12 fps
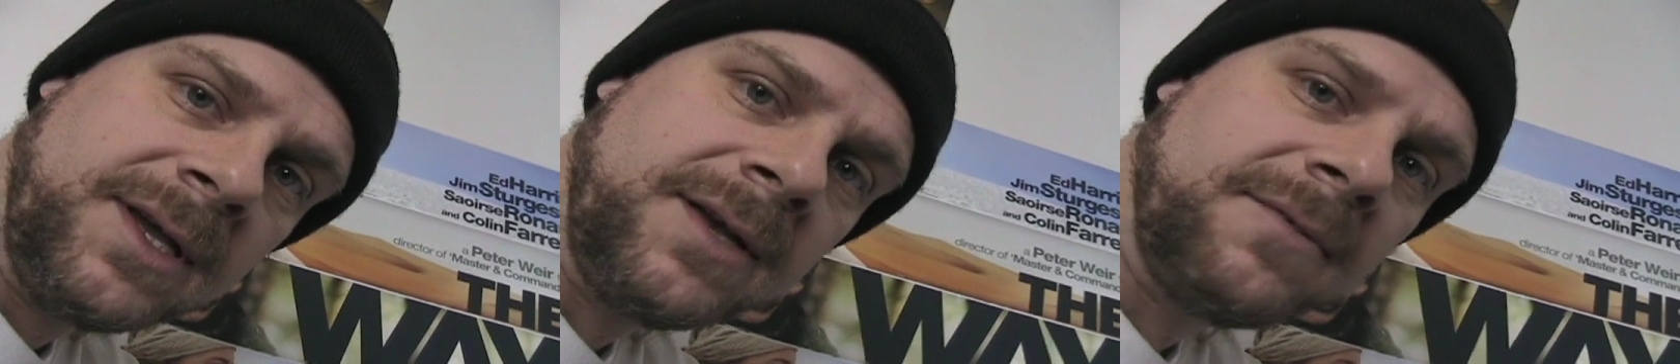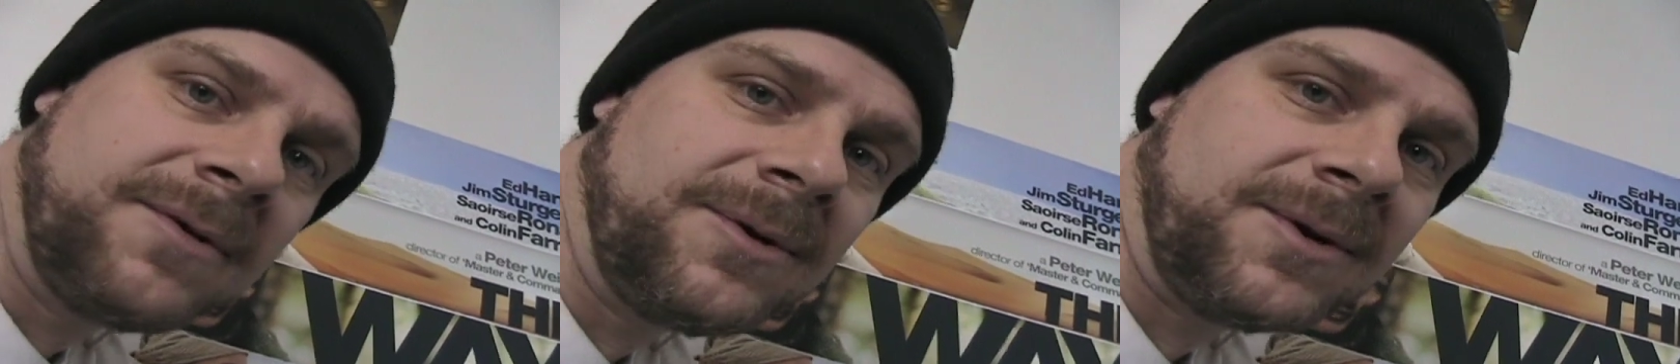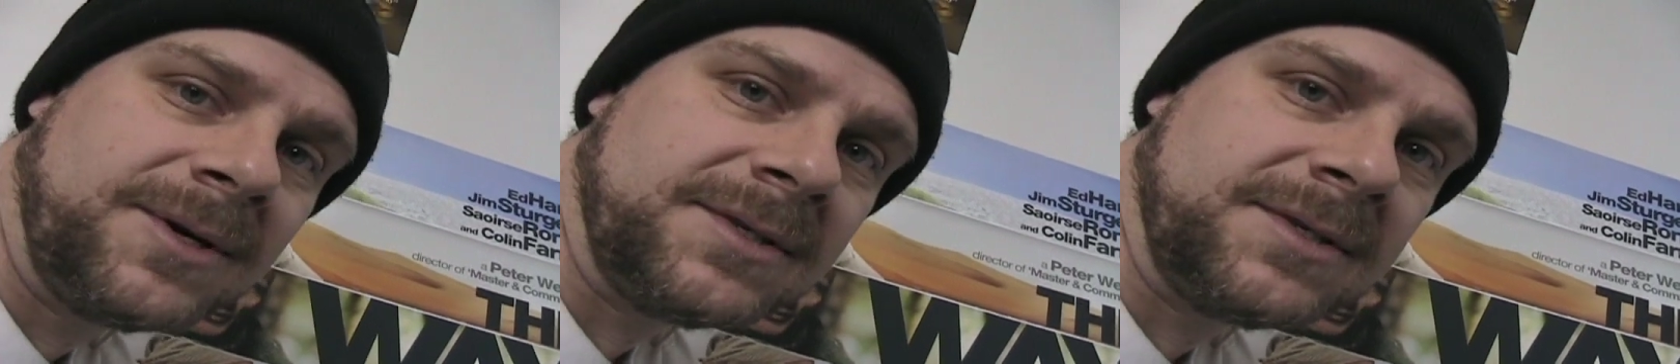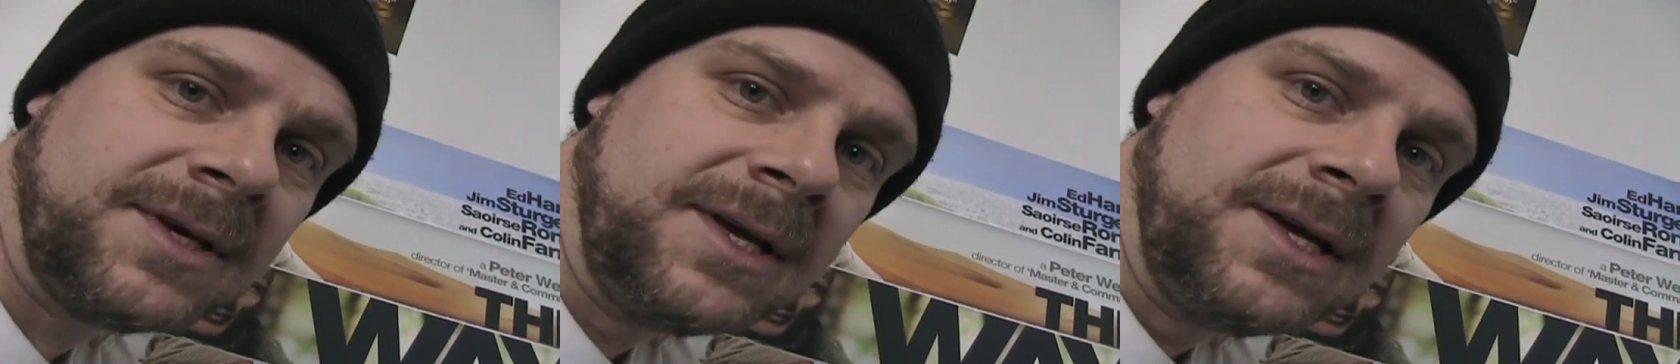and of
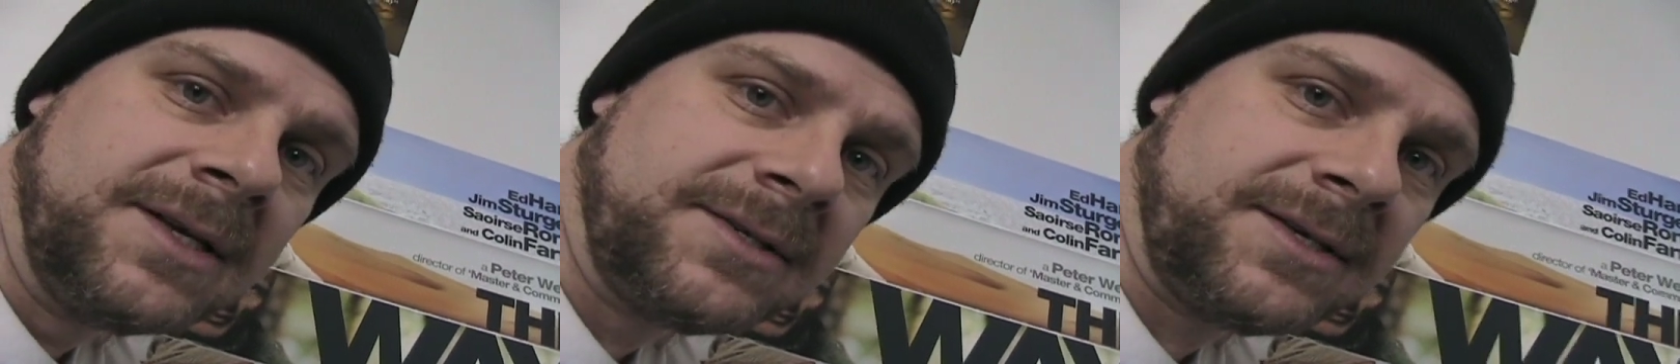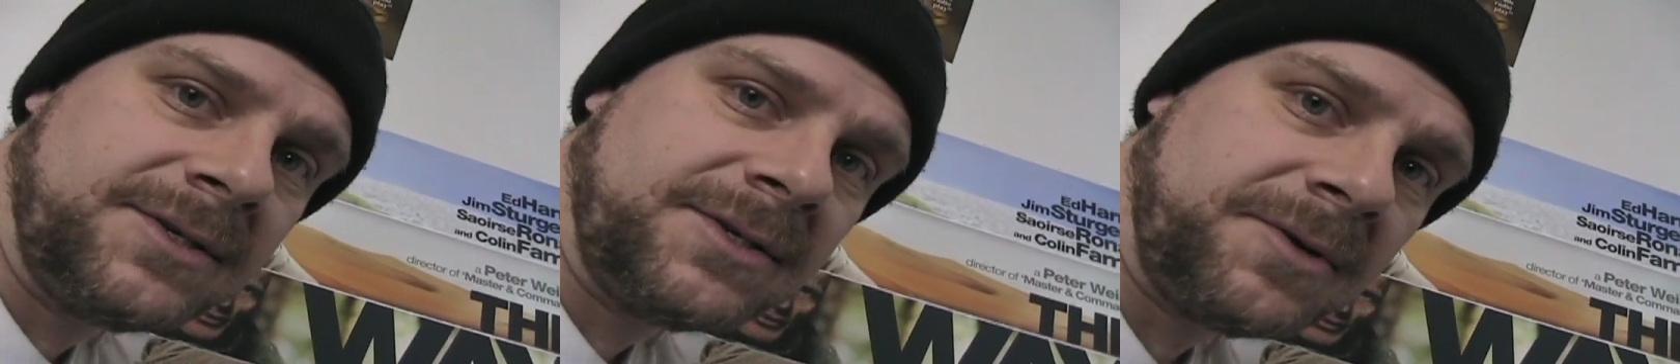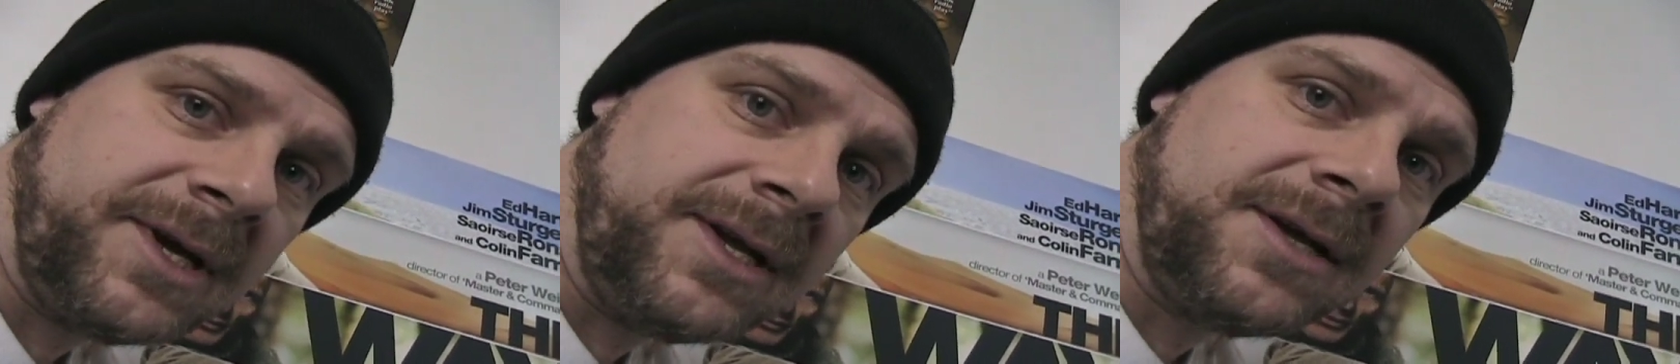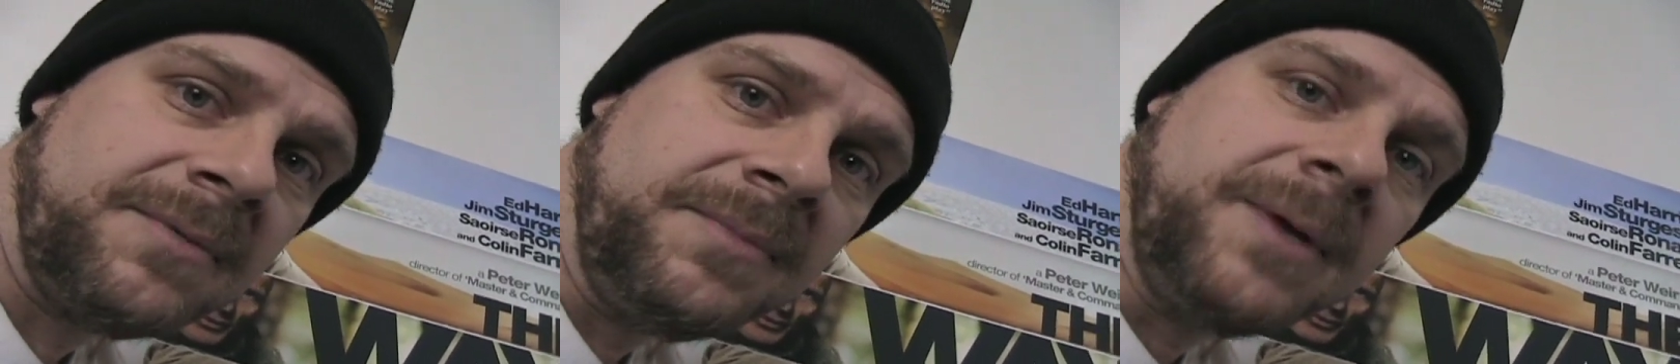course, such great
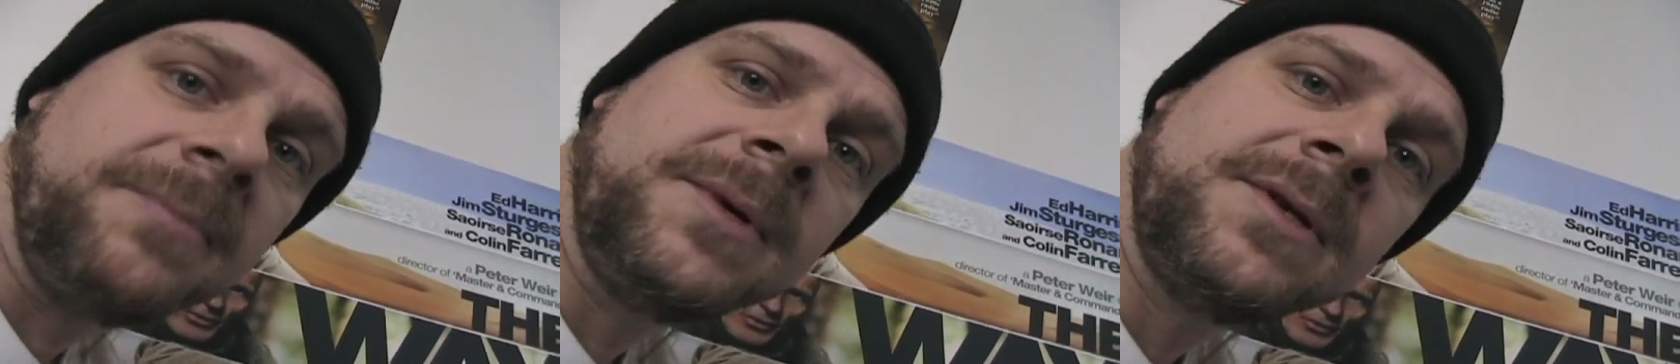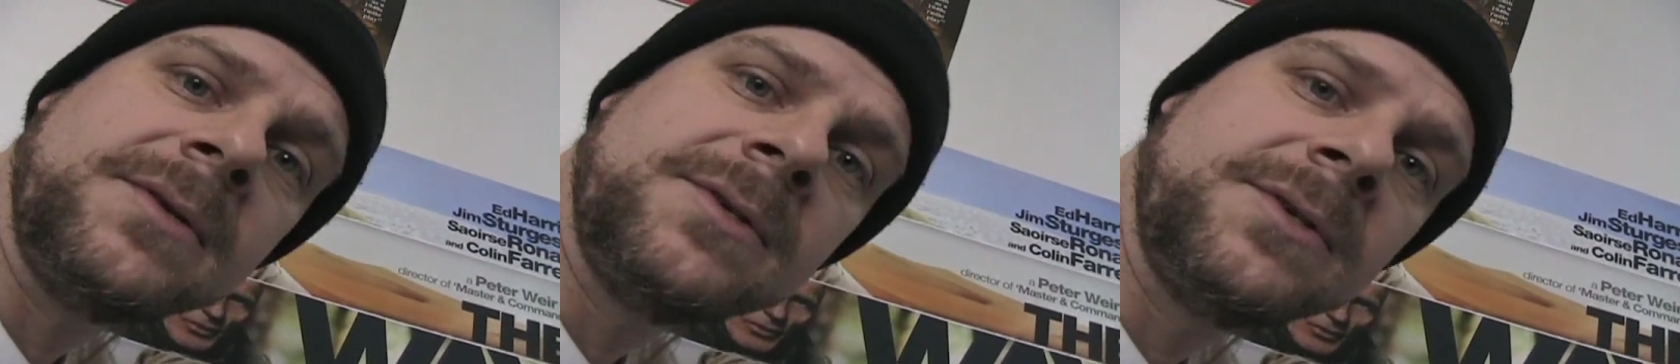commitment